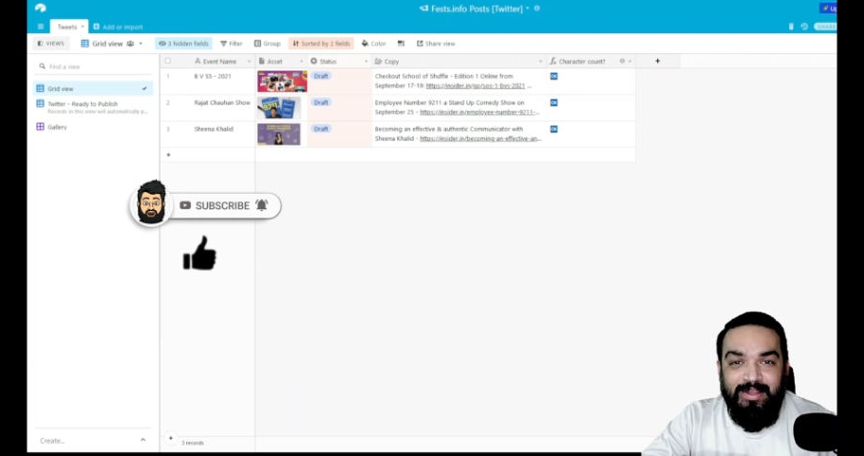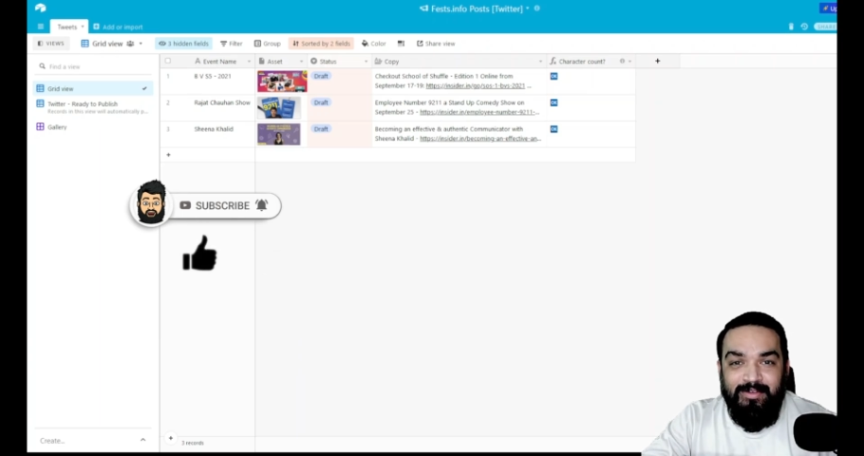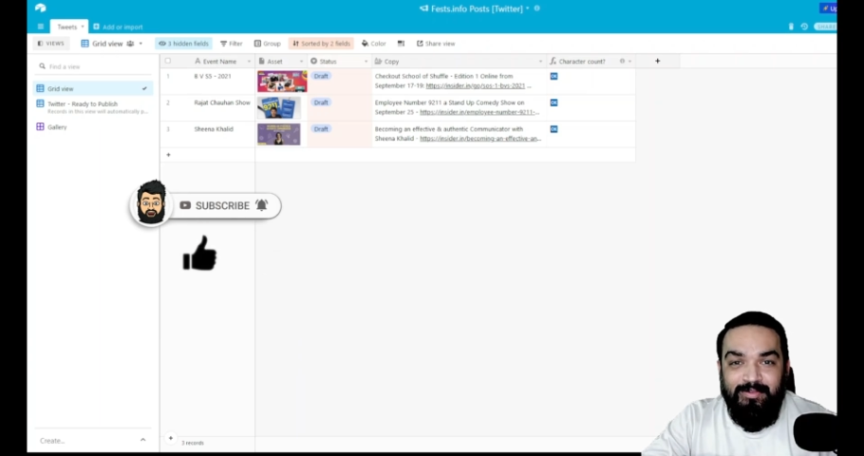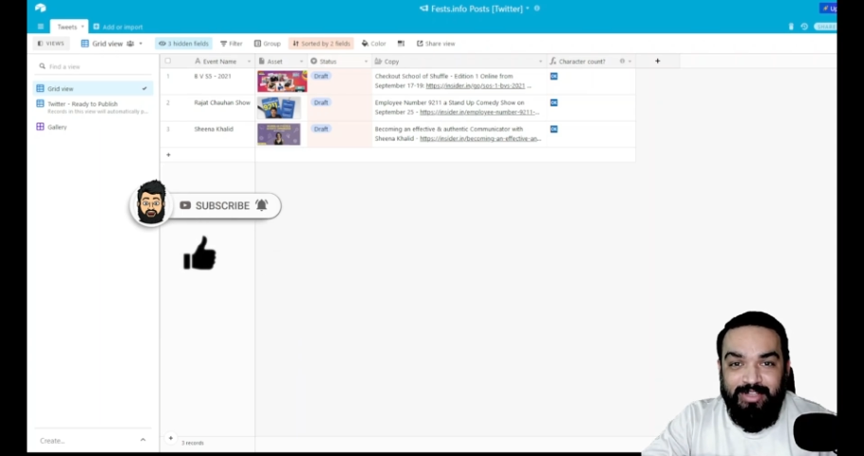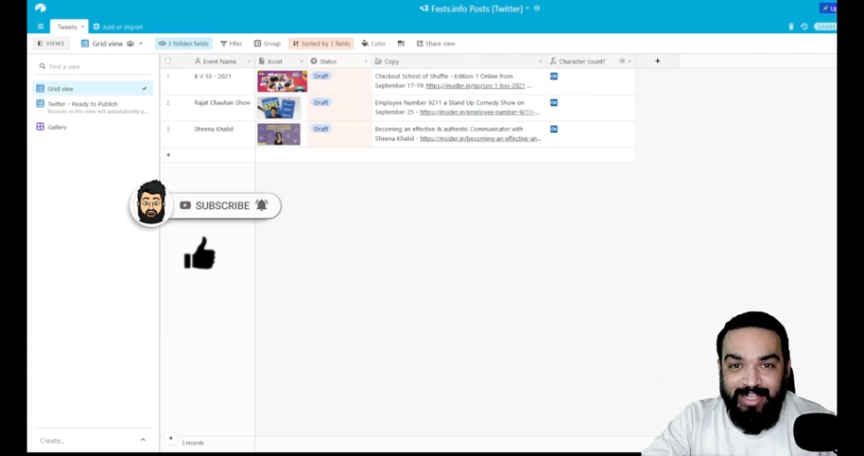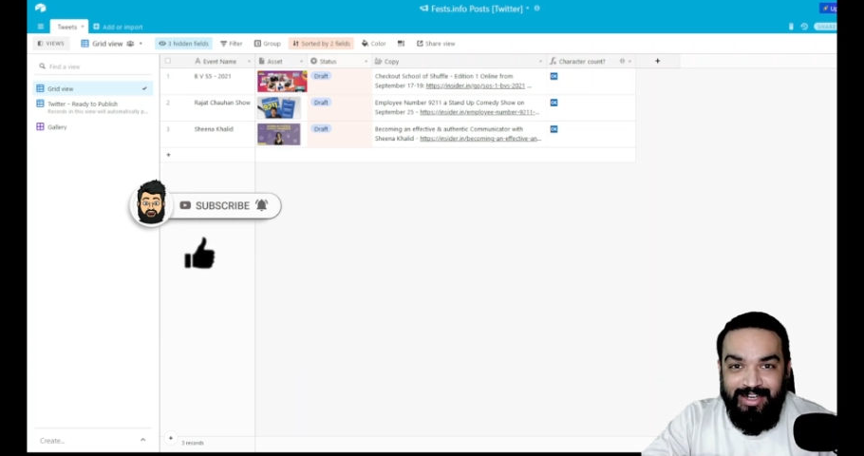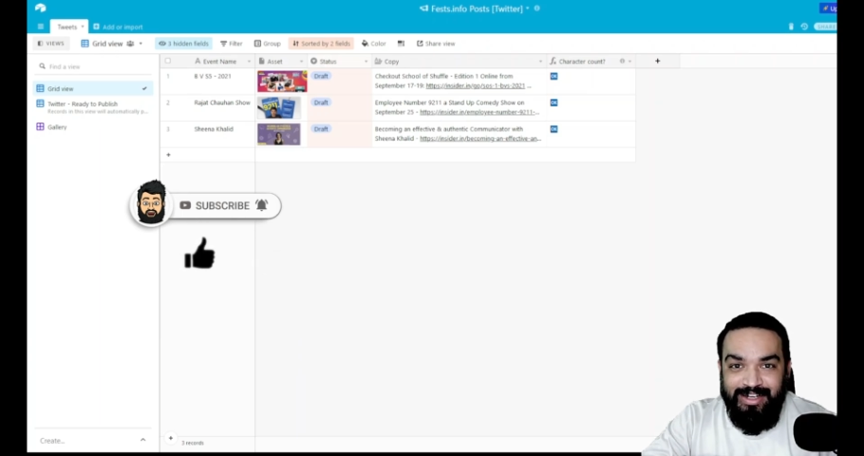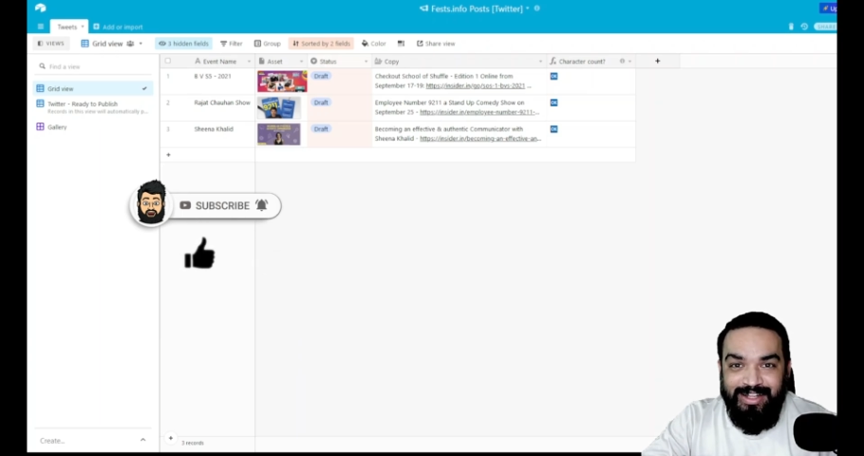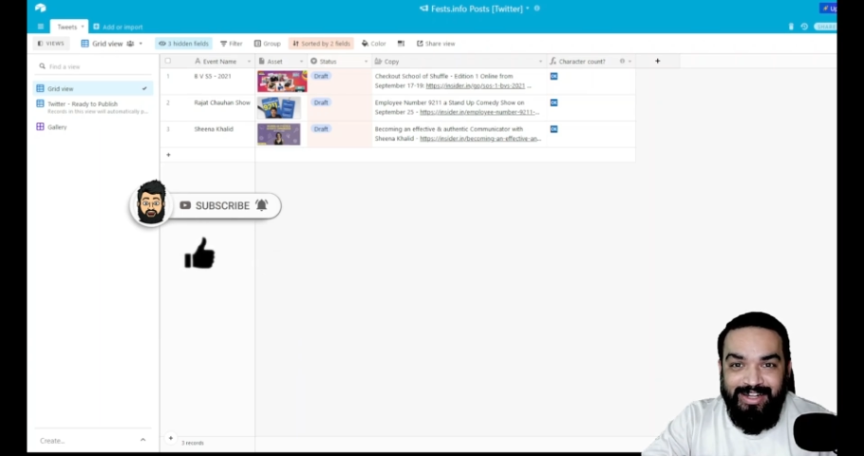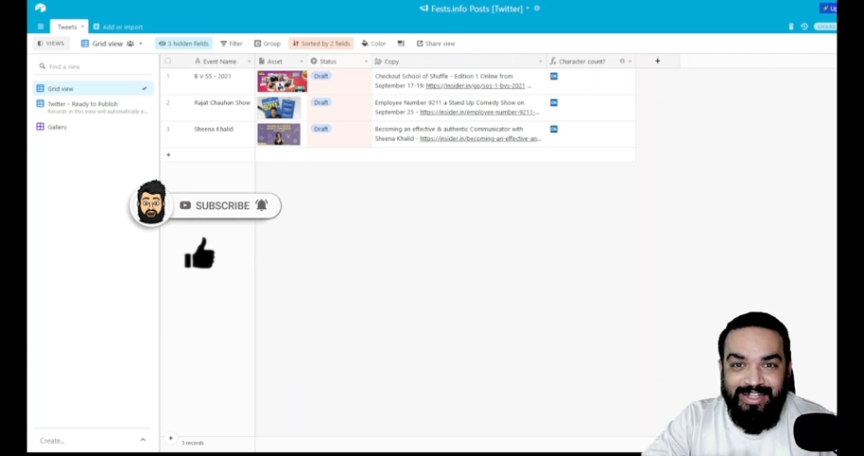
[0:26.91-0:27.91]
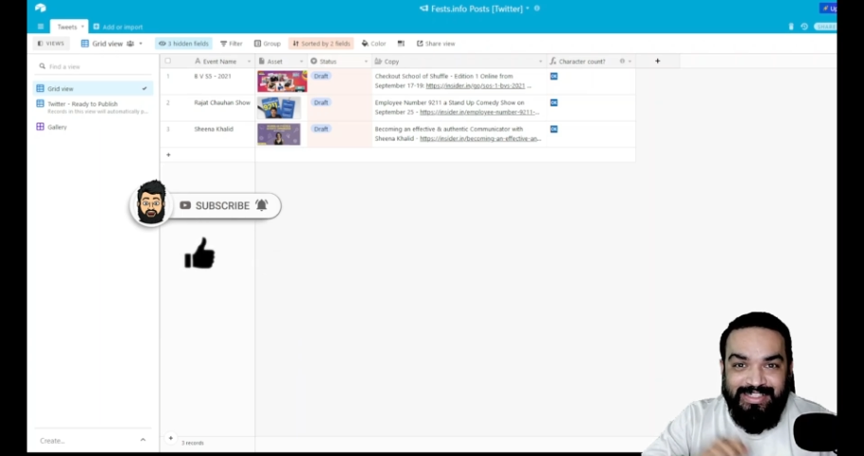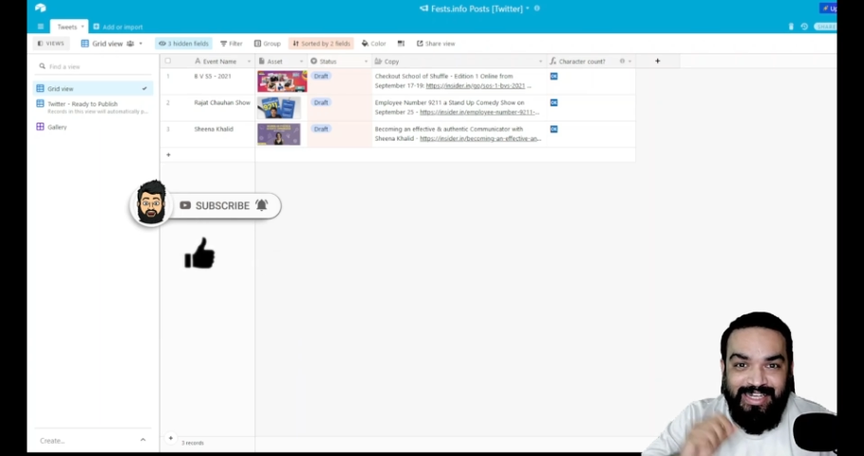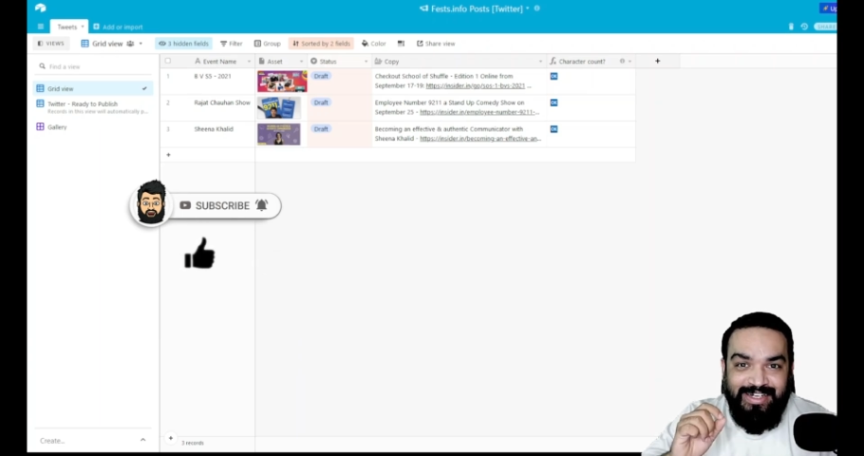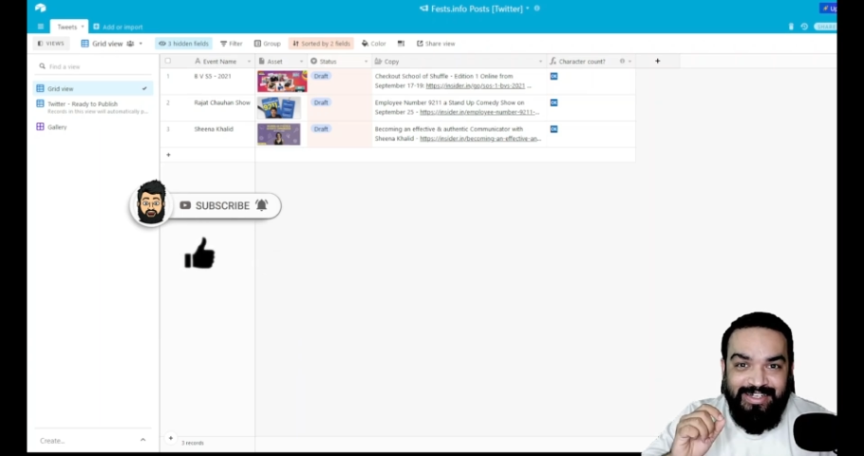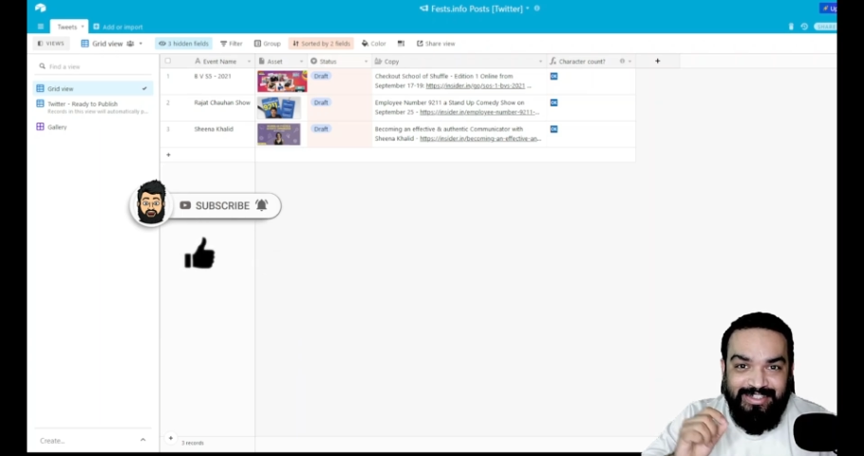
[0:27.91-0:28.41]
With that, let's get
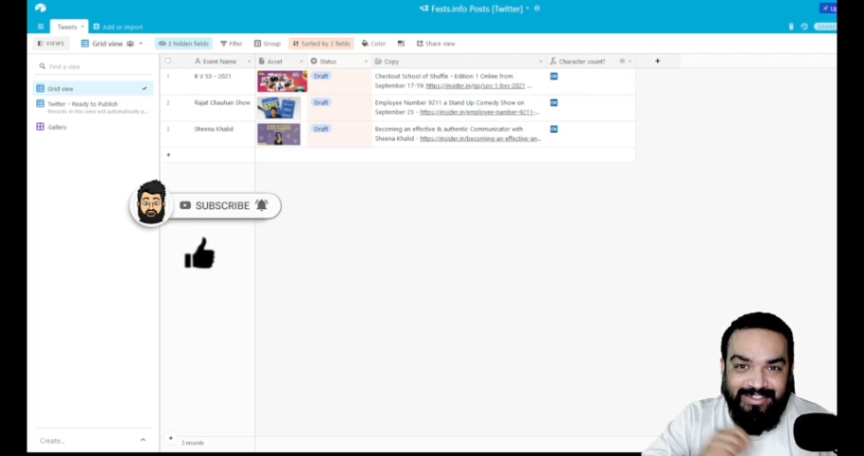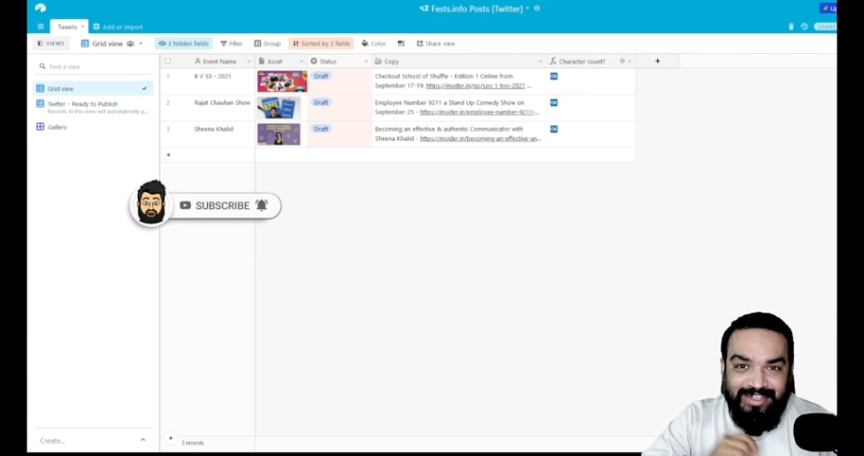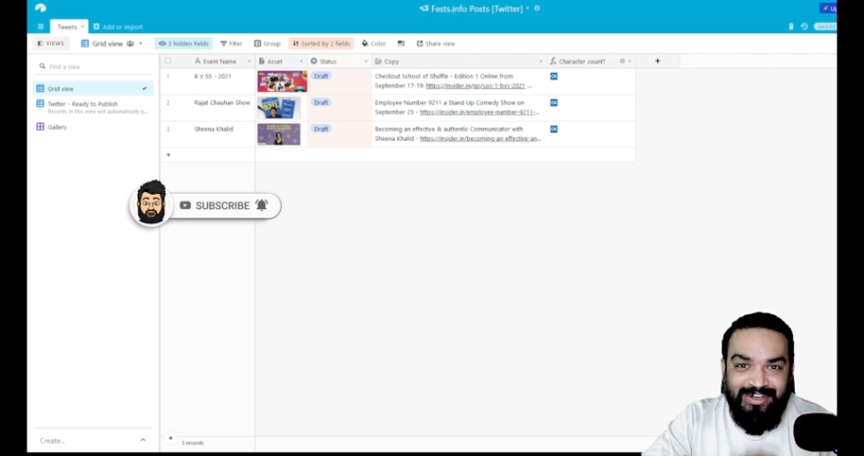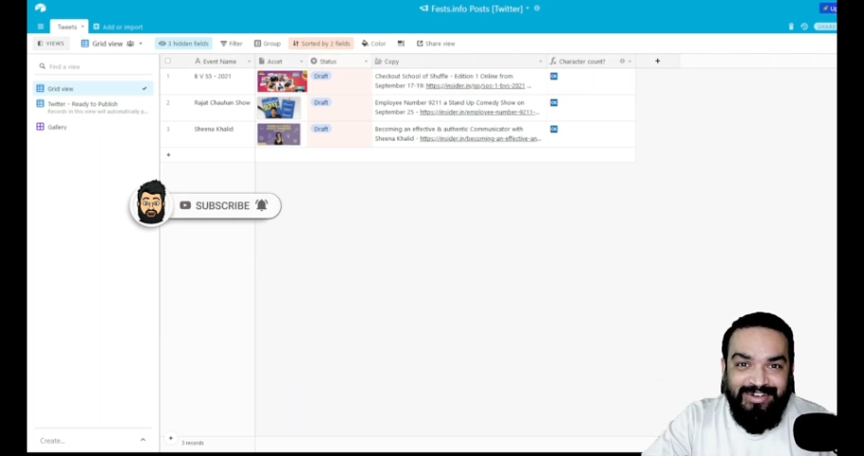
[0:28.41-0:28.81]
started.